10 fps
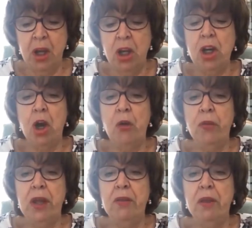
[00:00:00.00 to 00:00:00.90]
you know,
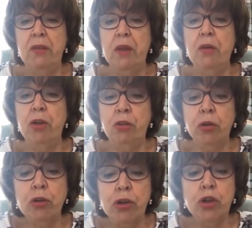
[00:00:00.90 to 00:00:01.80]
the
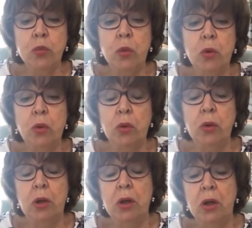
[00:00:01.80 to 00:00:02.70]
rush to
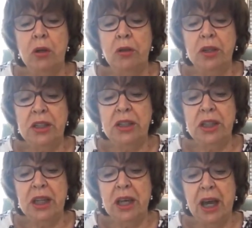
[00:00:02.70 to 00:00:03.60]
war that
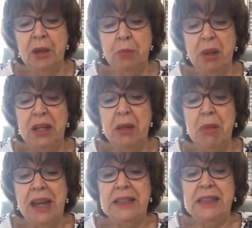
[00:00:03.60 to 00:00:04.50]
had been the
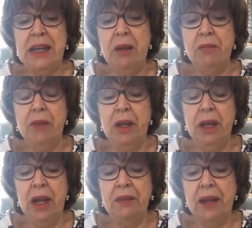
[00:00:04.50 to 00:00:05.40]
mainstay of
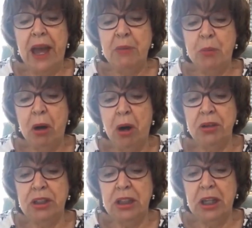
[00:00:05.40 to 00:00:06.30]
the Labour
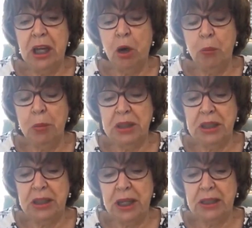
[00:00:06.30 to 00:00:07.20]
Party up
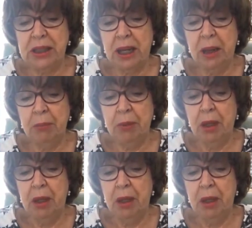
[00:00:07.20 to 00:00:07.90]
until that time.